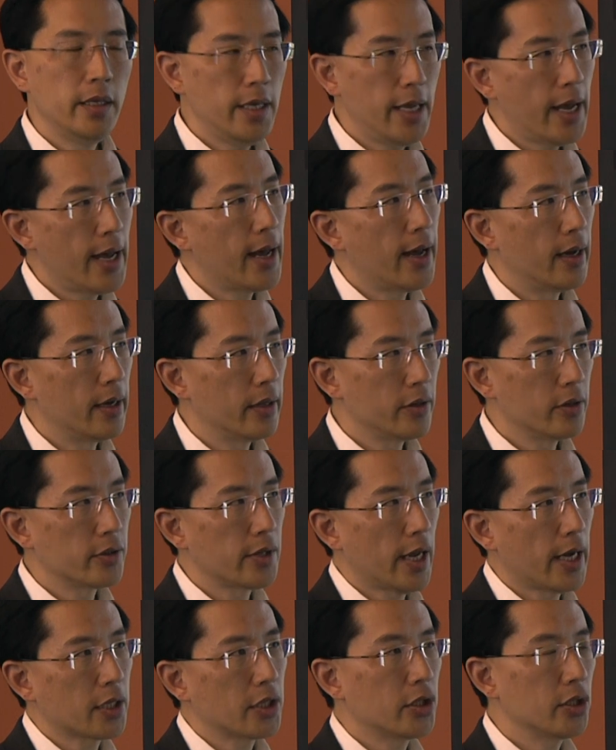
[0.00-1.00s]
Yeah, there's
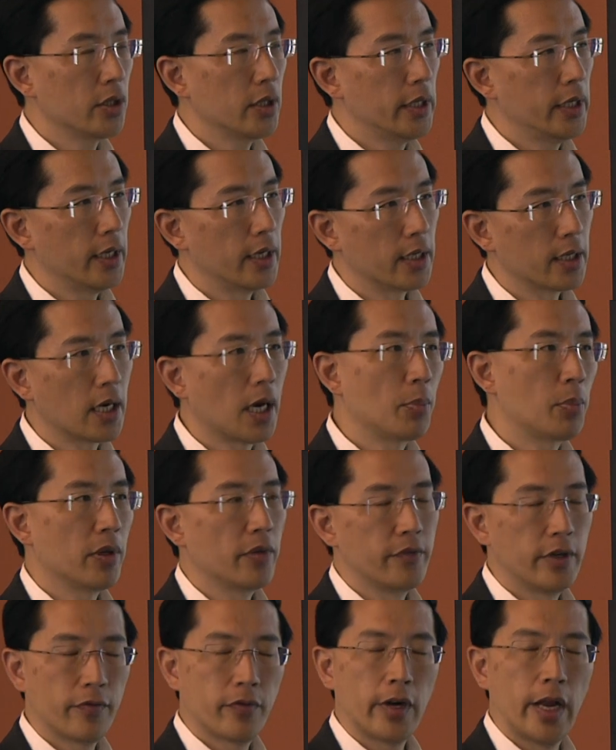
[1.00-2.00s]
actually a couple
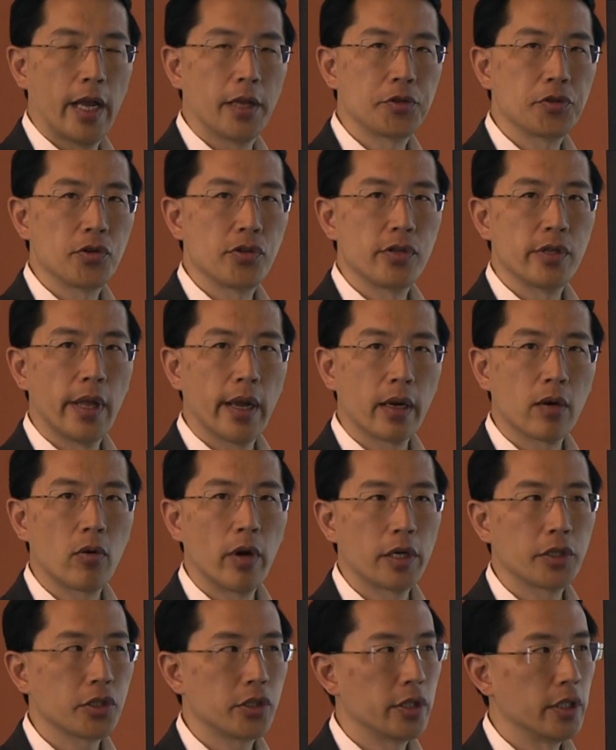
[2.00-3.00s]
of different answers to that
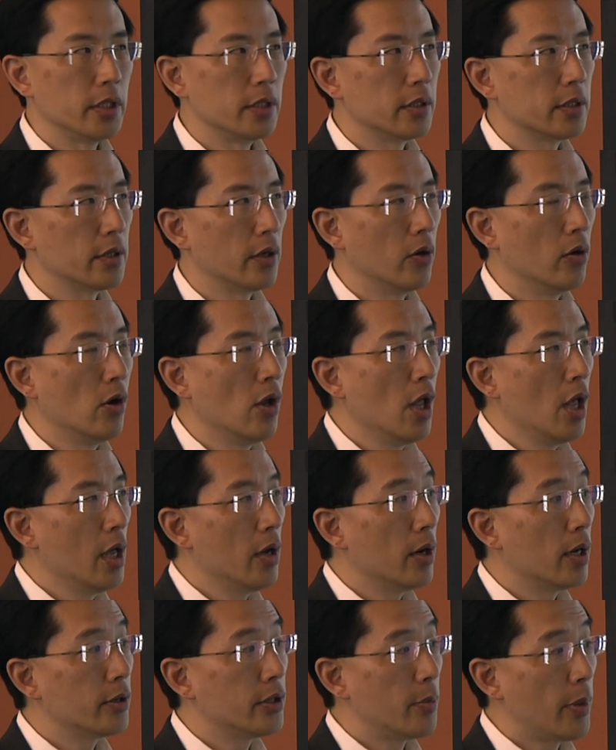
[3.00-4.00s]
question. So
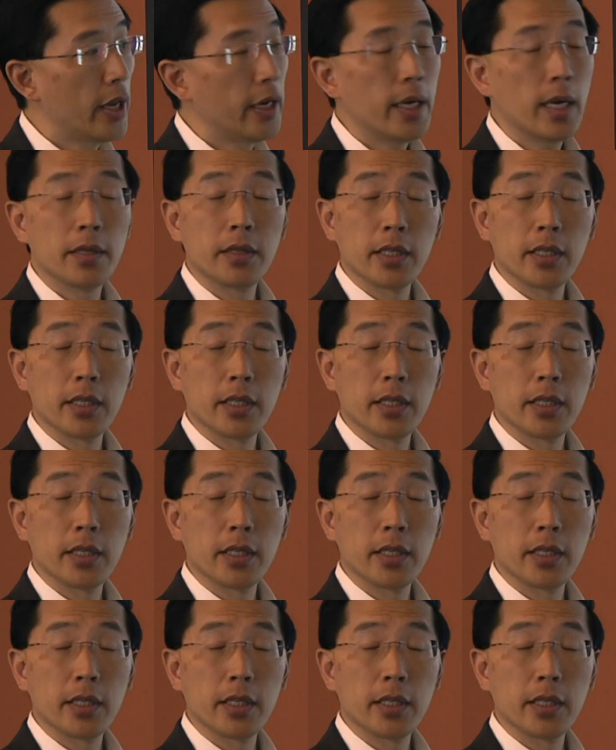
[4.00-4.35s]
depending